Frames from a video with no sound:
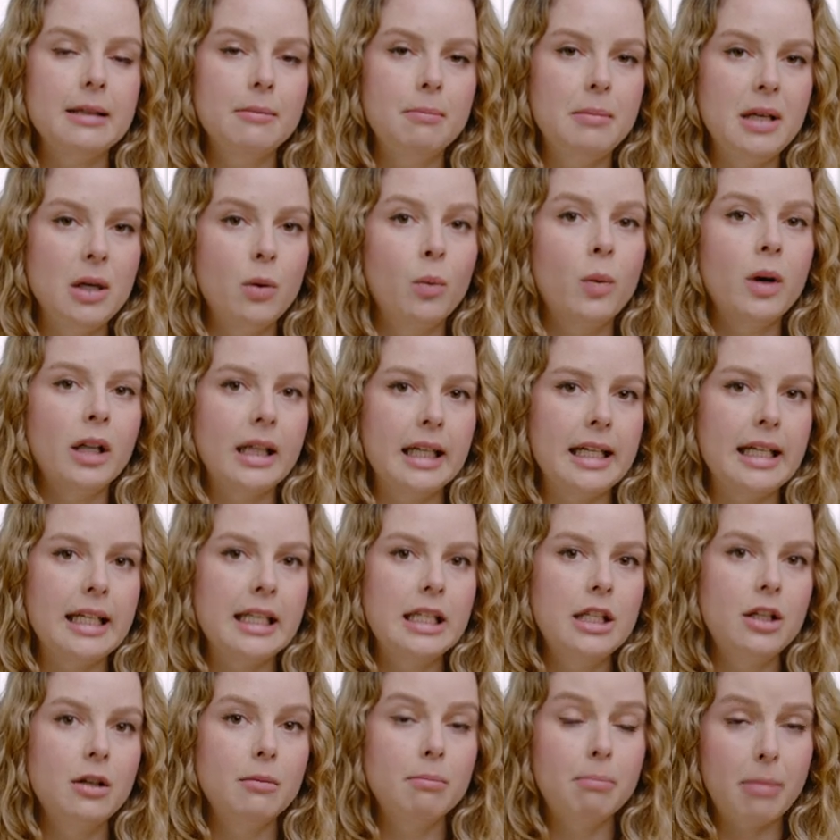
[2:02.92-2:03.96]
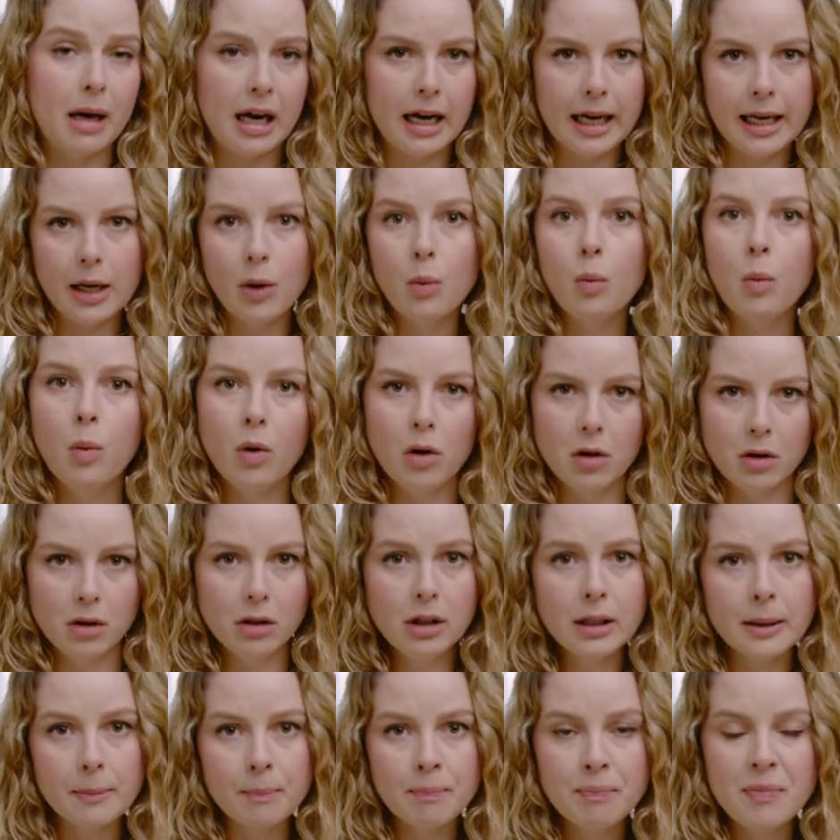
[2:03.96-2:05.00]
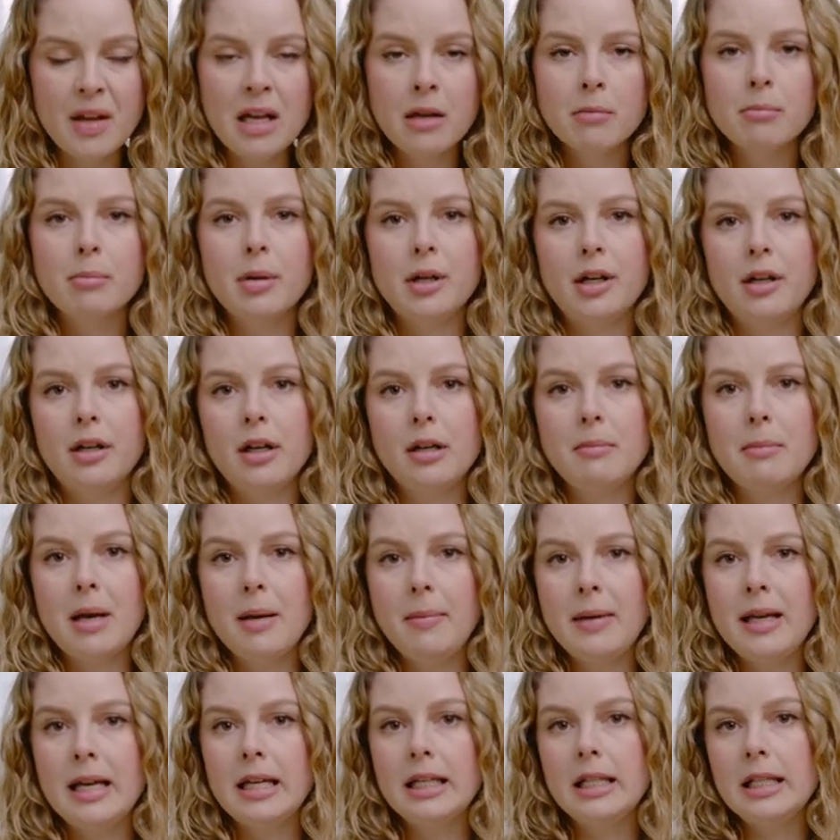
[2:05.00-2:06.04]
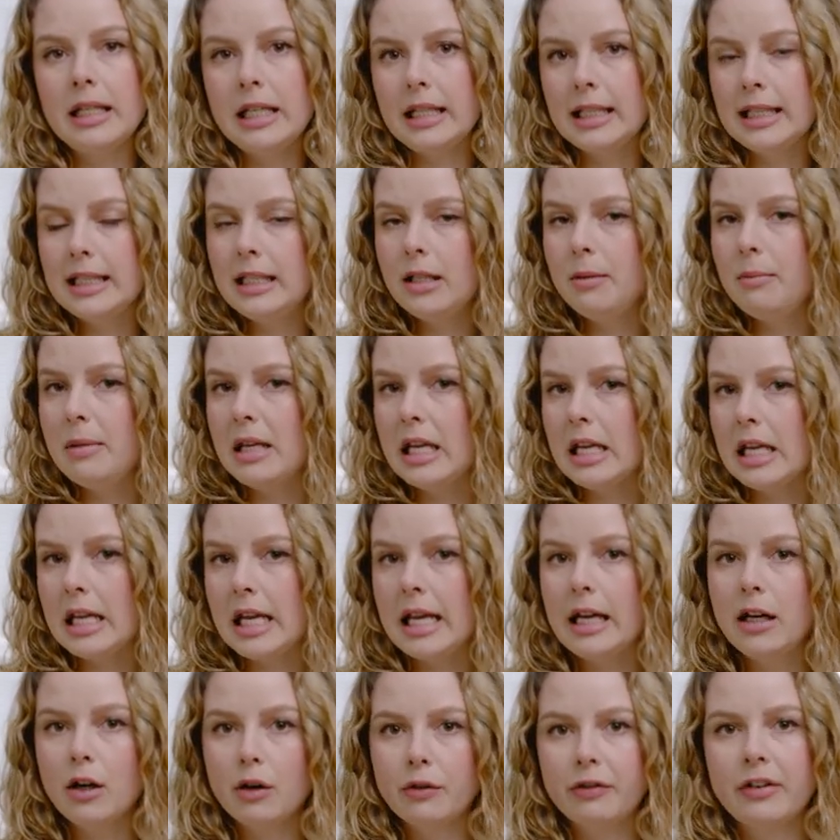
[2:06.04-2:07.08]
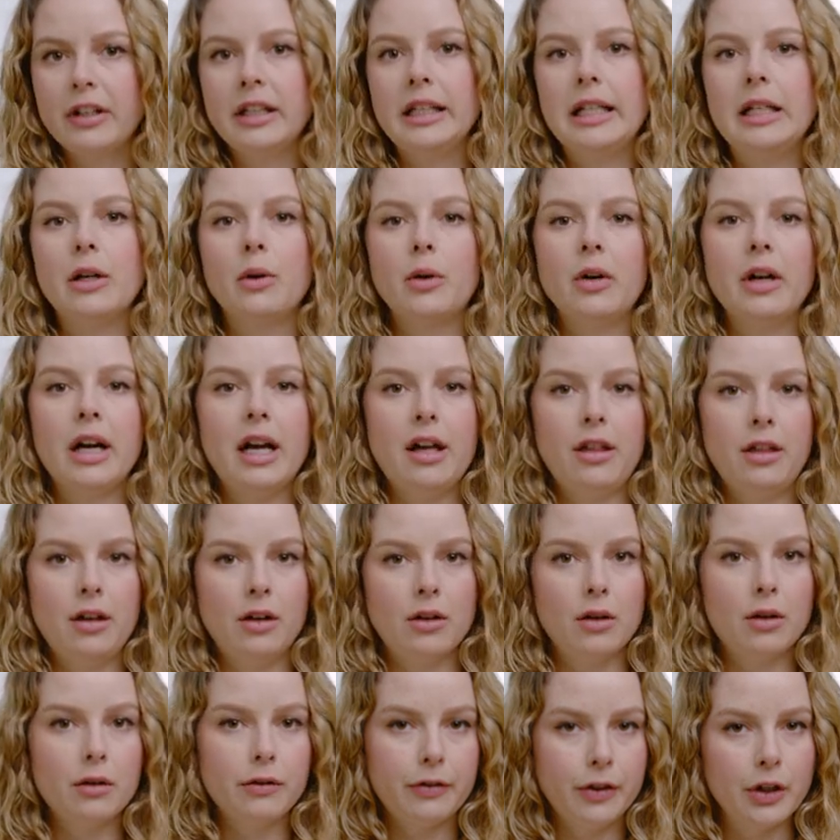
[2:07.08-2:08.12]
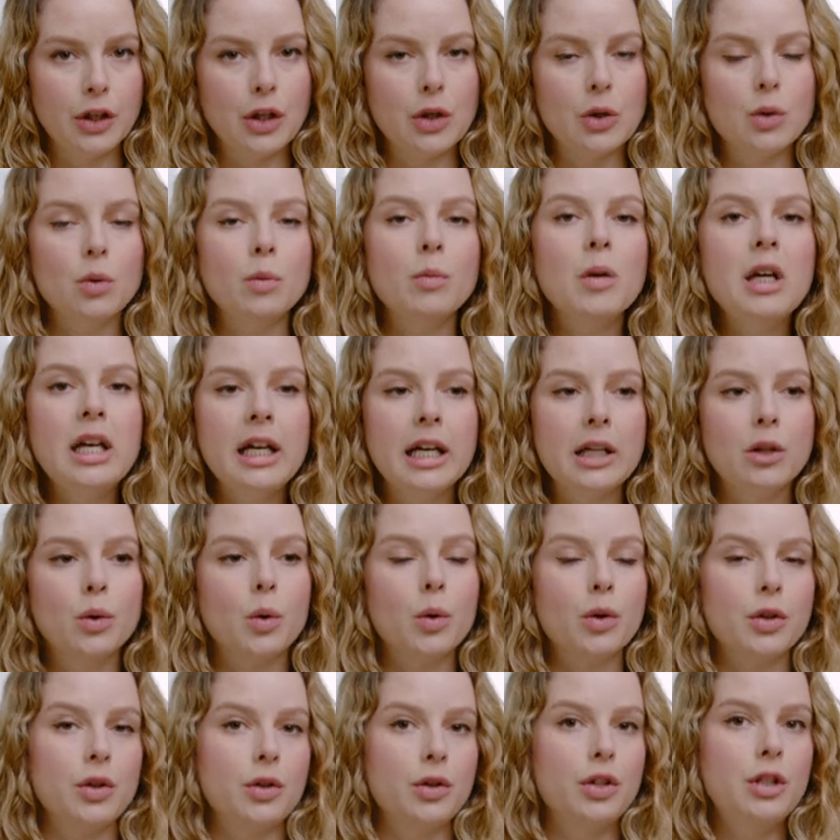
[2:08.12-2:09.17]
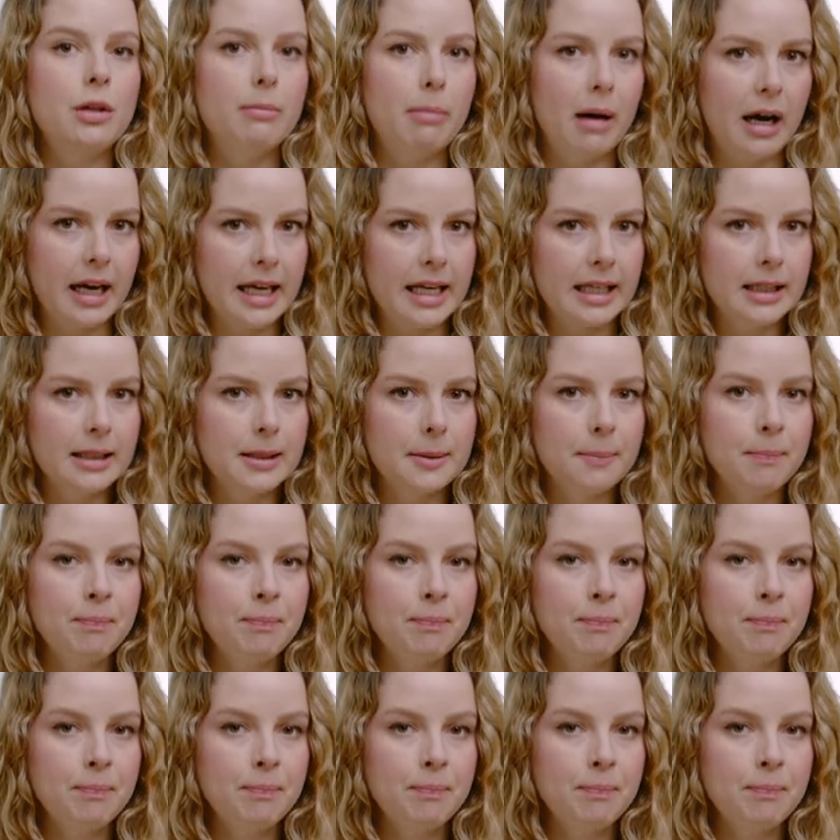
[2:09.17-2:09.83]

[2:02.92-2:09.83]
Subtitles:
be willing to buy wool, but maybe it needs to be eco-friendly or ethical for you in order to buy it.